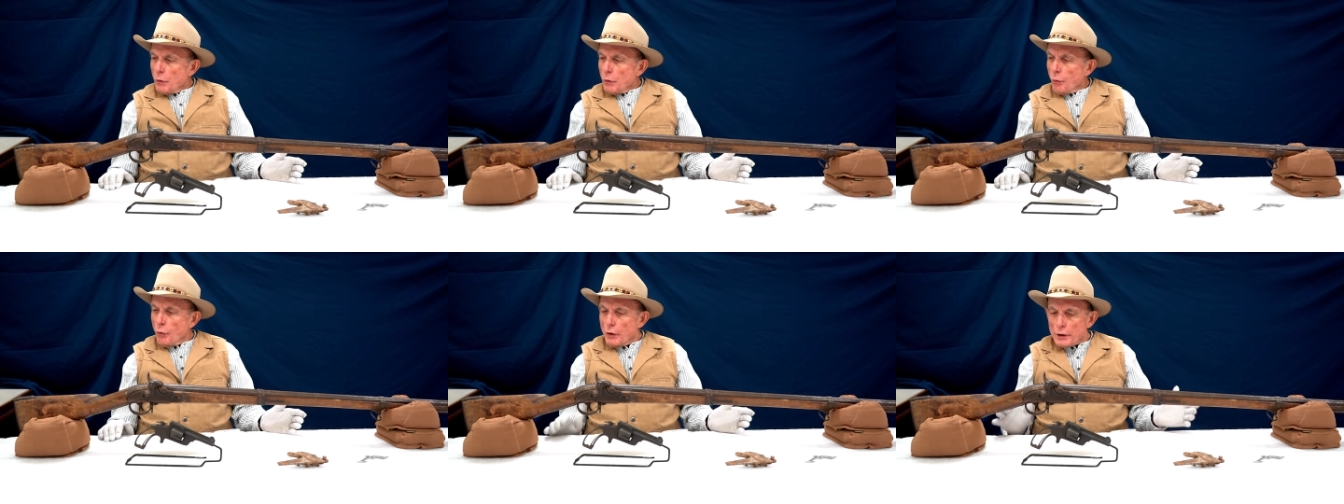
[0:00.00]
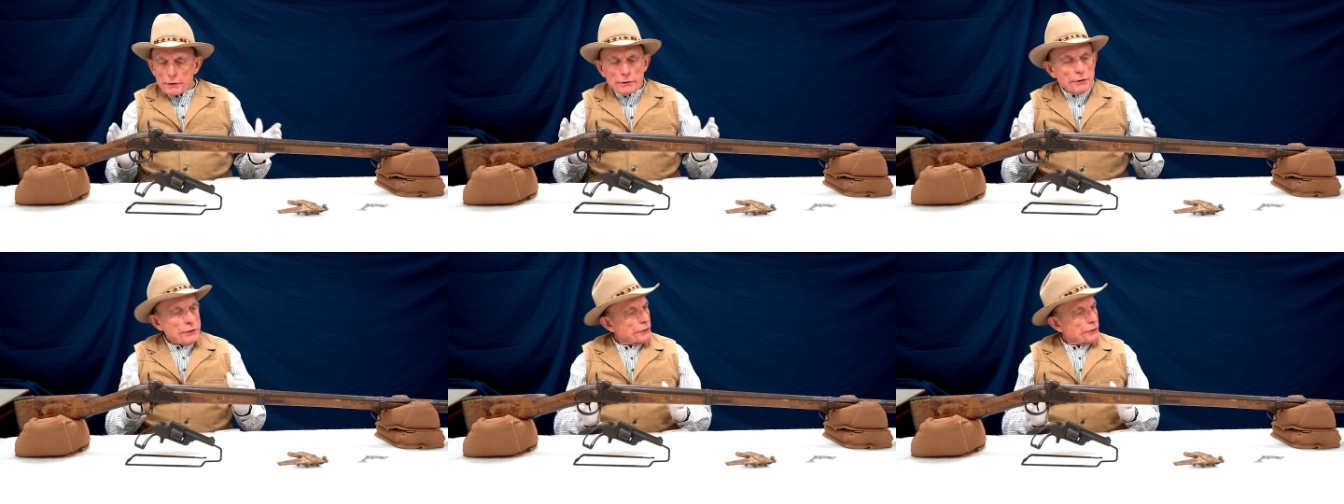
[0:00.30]

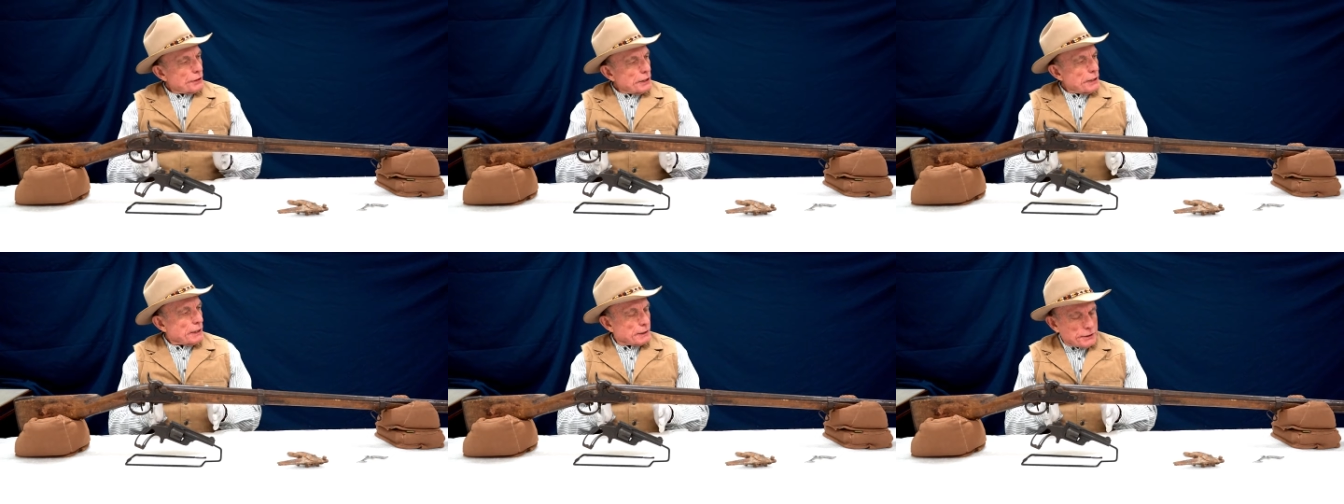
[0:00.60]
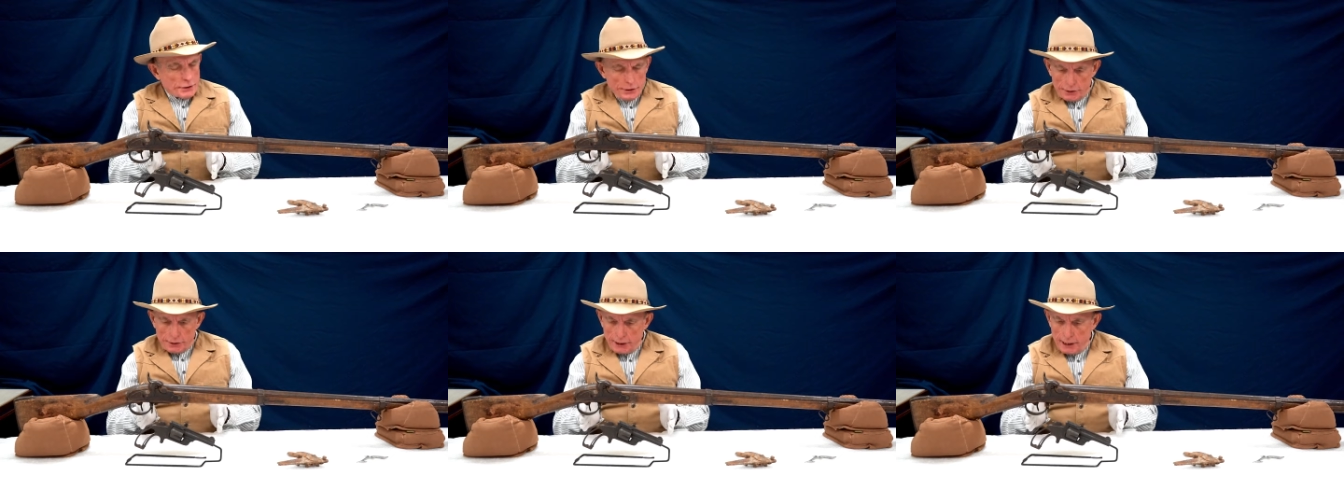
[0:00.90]
one of the
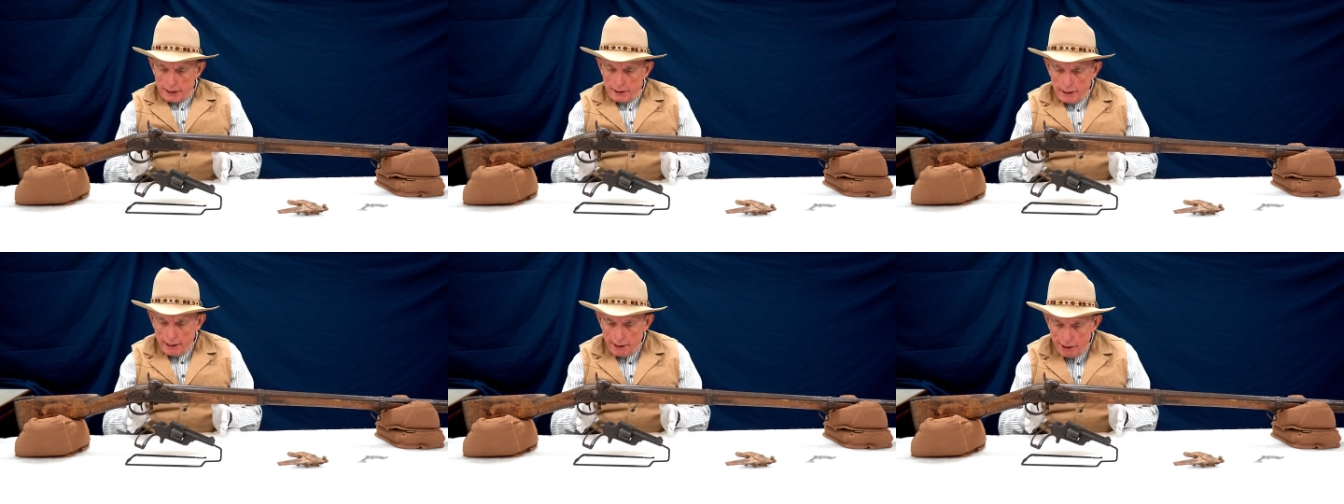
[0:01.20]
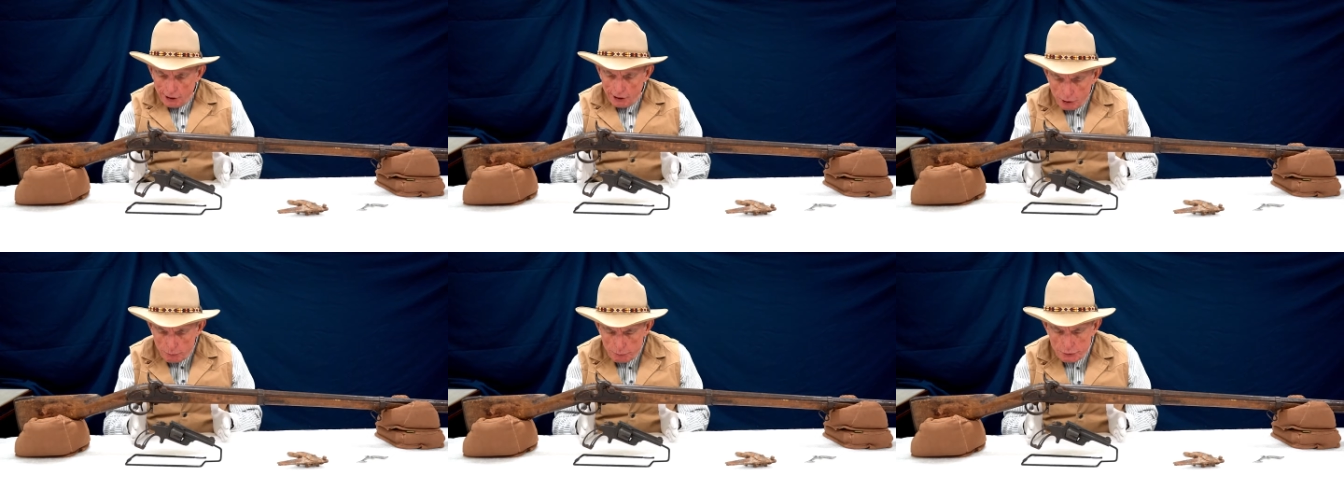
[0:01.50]
things that
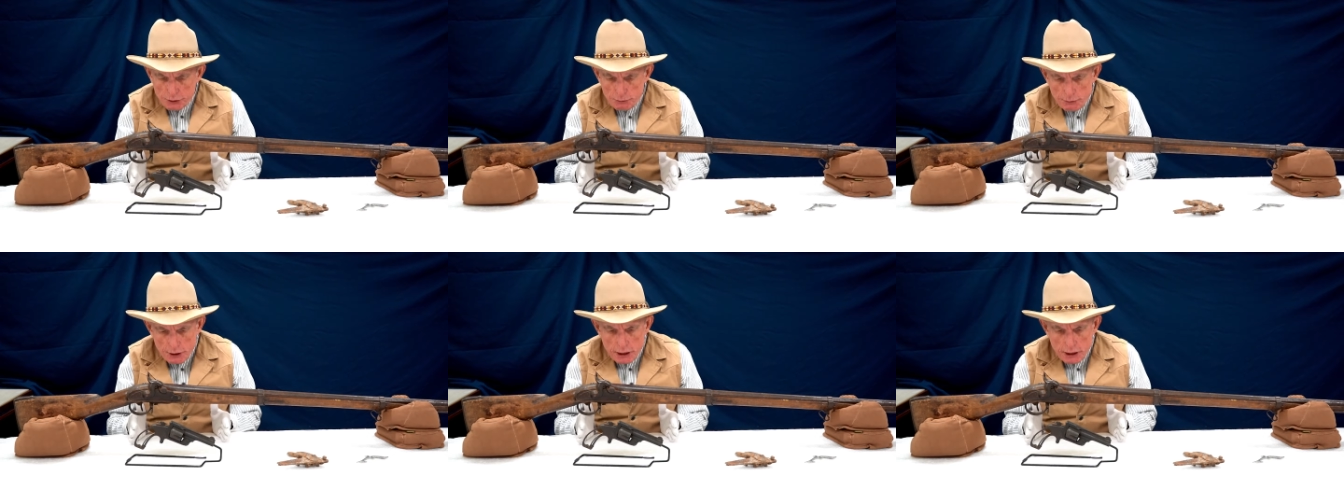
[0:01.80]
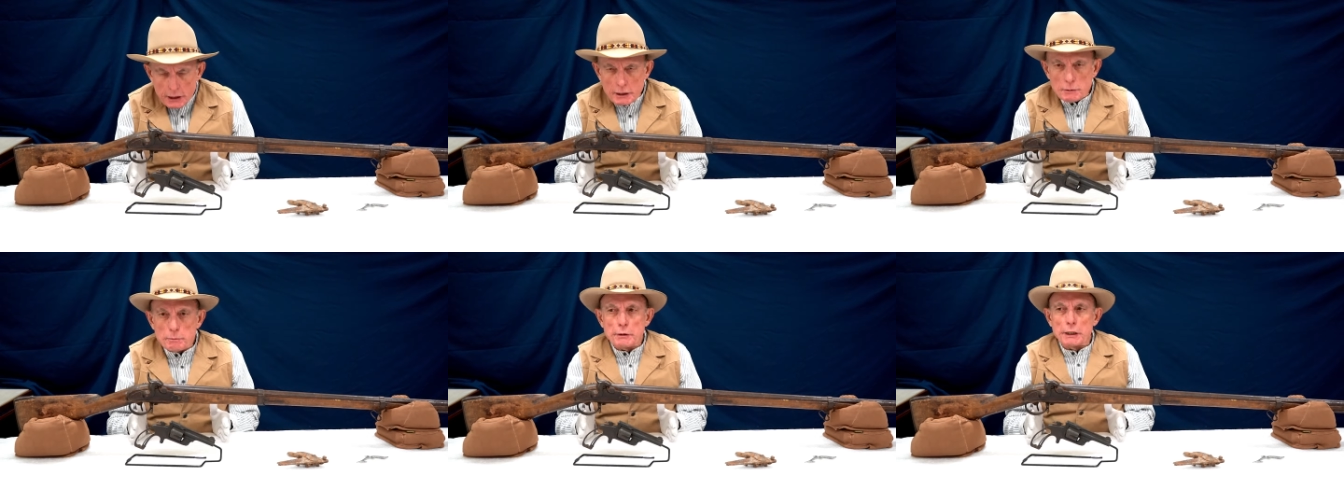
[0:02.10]
helps
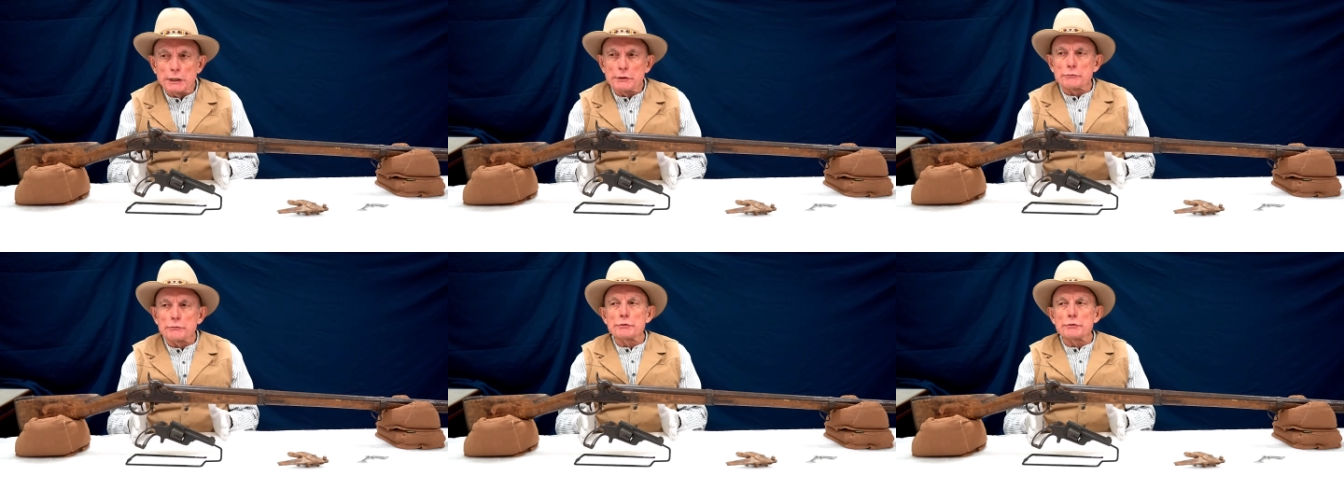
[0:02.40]
me in my